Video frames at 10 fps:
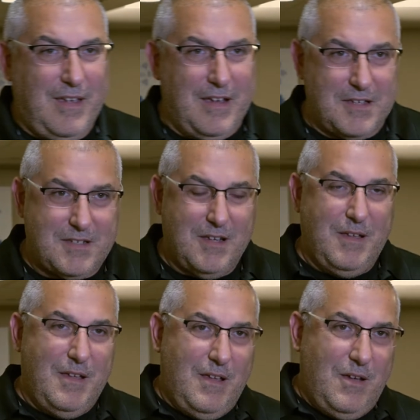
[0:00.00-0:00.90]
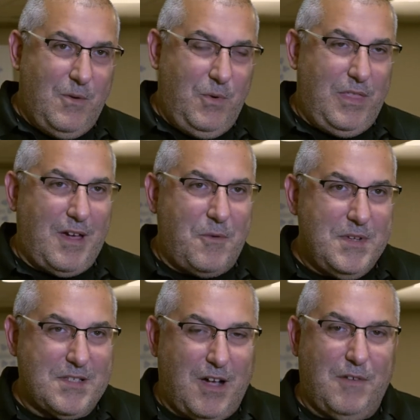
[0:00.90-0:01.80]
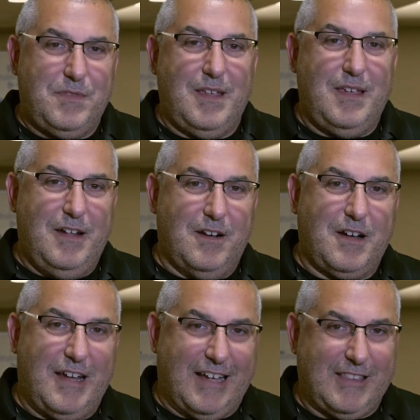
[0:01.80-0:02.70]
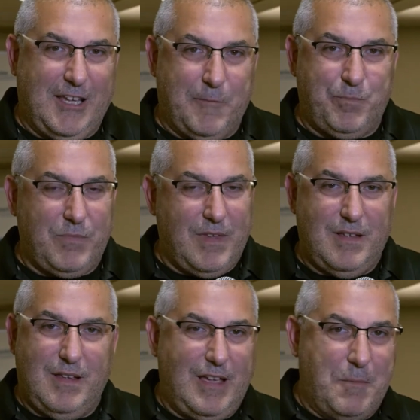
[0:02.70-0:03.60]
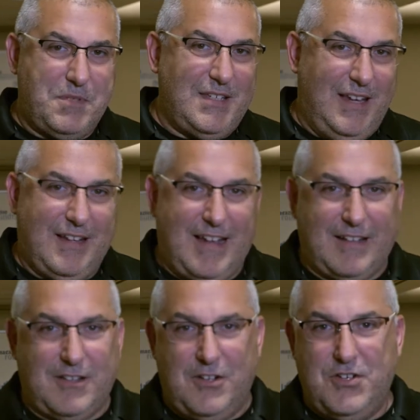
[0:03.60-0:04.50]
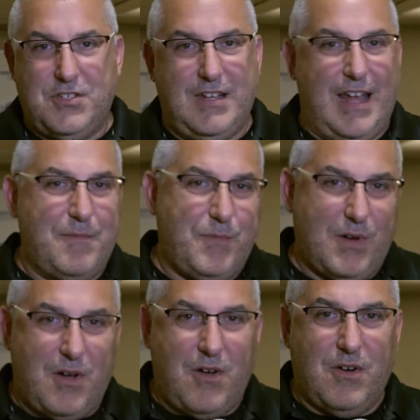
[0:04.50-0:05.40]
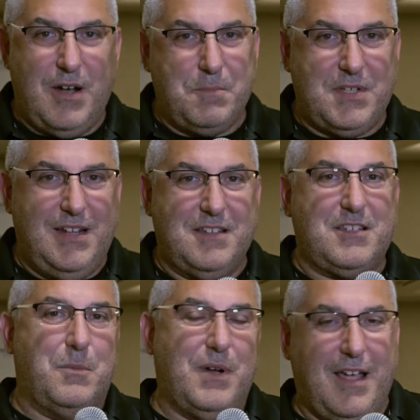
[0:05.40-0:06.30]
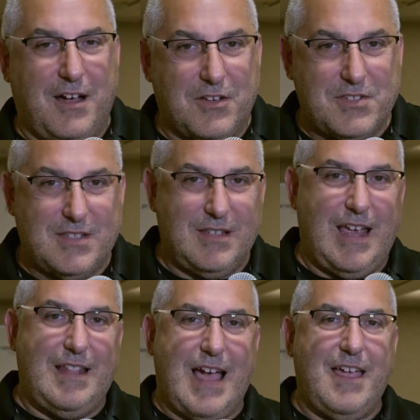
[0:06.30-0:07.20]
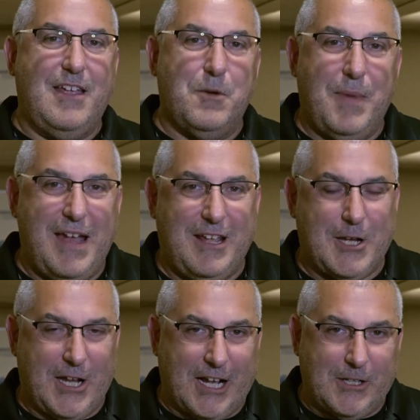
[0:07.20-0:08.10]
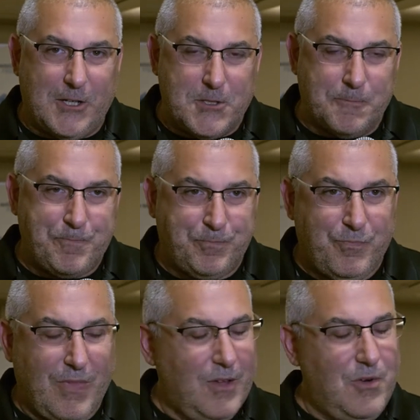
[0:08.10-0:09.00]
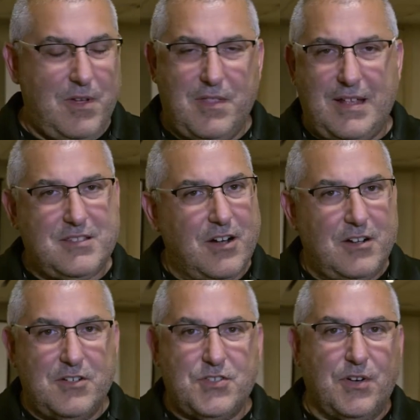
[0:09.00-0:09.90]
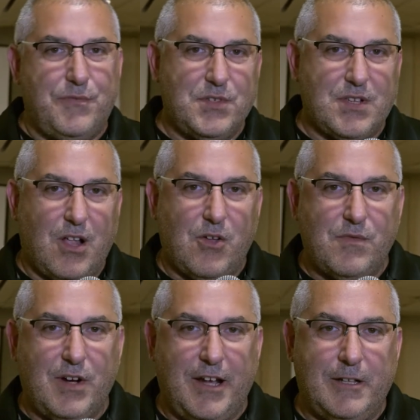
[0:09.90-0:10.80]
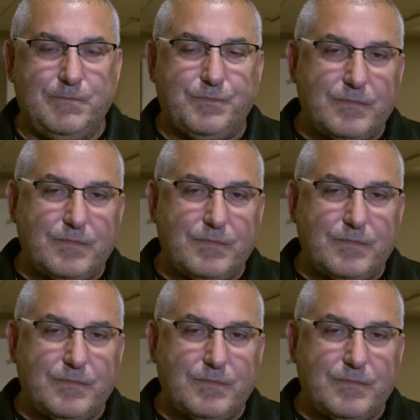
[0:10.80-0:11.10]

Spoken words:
is we thought we solved interconnecting MC connectors to Amphenol or MC to somebody else and not intermating connectors. Well, that's starting to surface all over again.